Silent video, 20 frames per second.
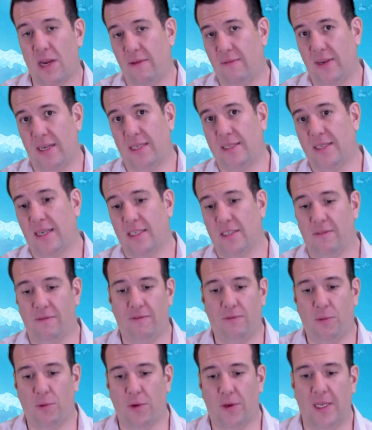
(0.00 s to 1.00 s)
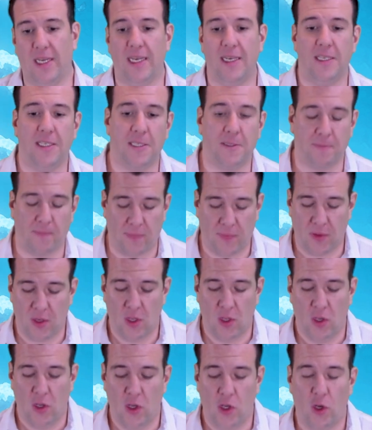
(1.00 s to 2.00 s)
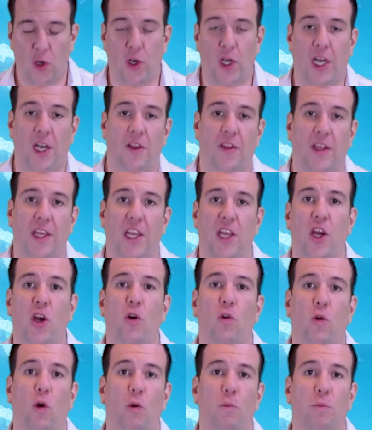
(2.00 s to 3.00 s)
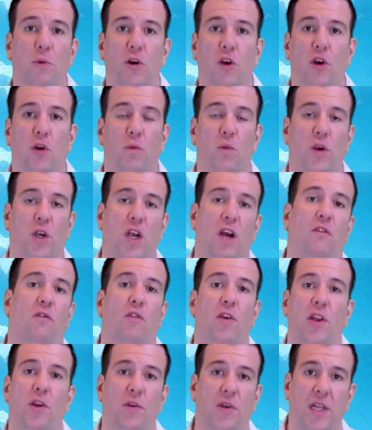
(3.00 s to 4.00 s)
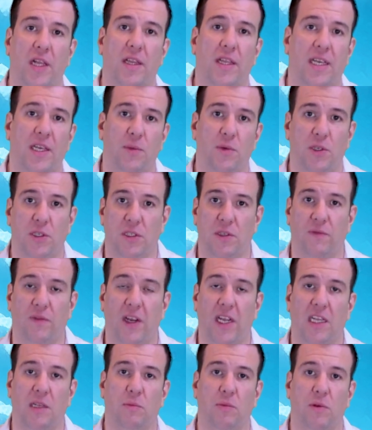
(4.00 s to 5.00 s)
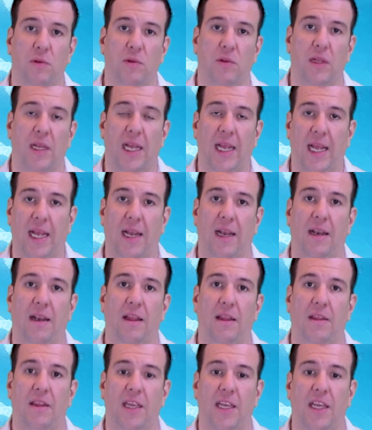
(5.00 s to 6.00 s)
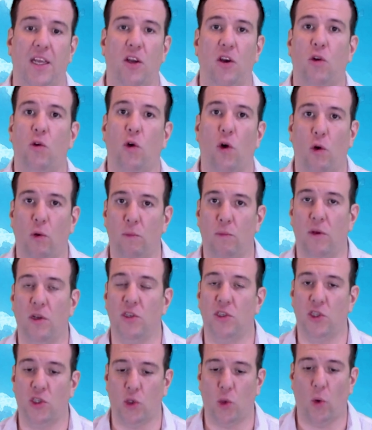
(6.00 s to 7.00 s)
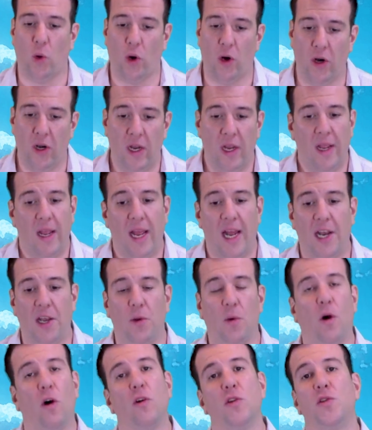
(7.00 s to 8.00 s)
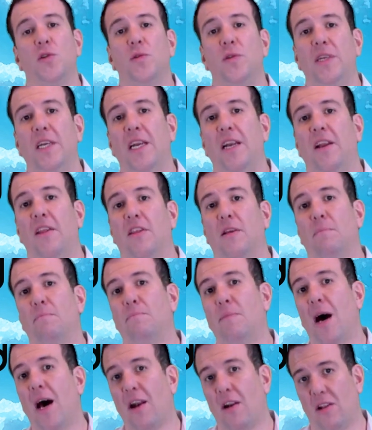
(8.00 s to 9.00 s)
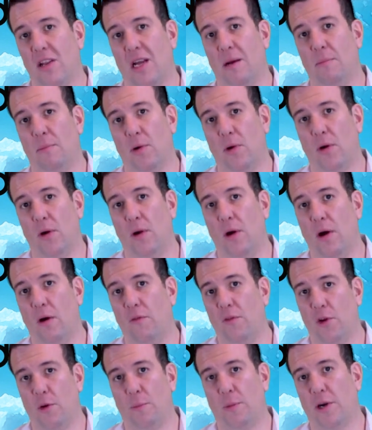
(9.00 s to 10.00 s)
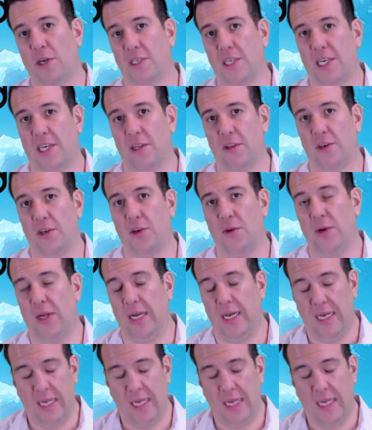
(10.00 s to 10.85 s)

in excess of 4 gigs, you need the Chromebook recovery utility, which is available in the Chrome store, and you also need the model number of your particular unit.